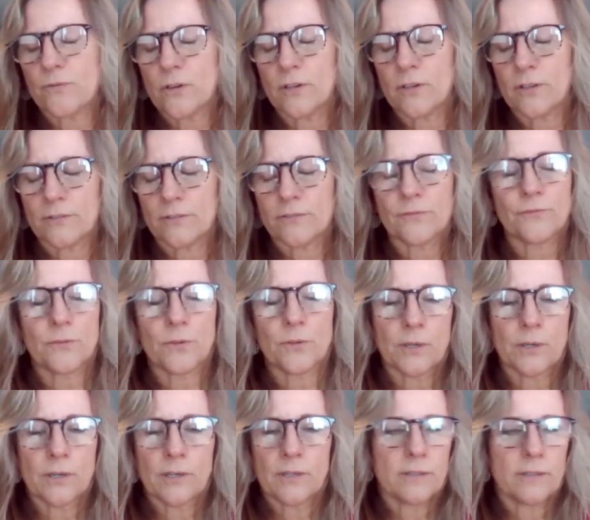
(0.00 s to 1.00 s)

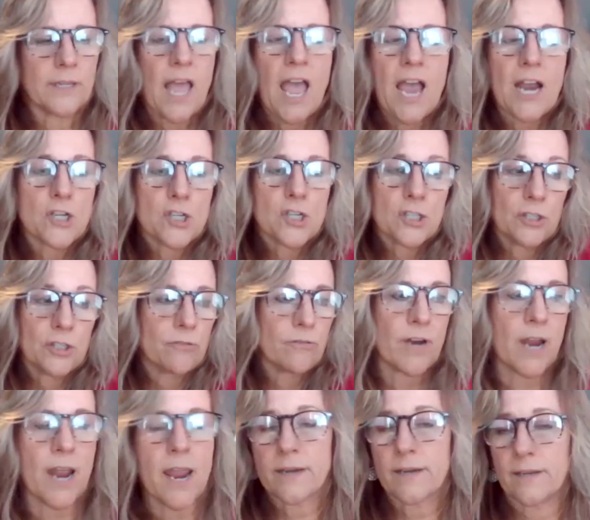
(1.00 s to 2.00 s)
for actually
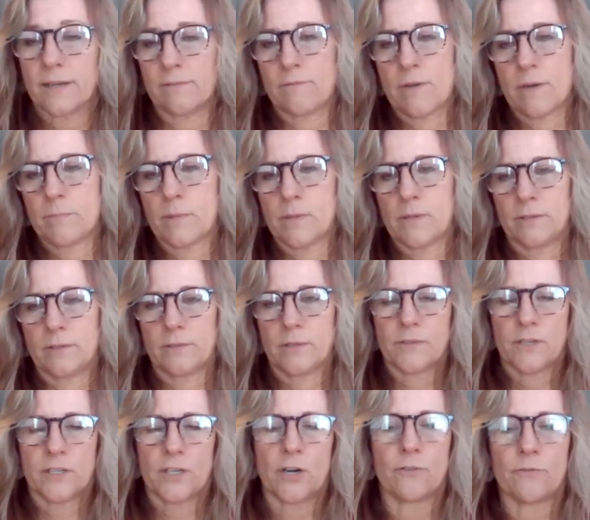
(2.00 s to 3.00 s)
creating Red Barn,
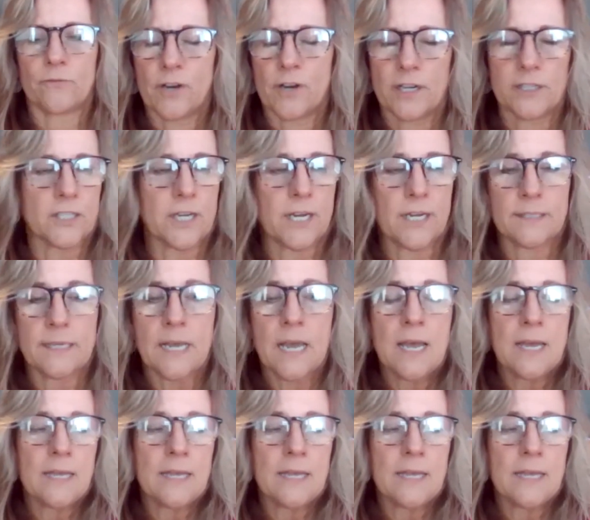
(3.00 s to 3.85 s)
franchise.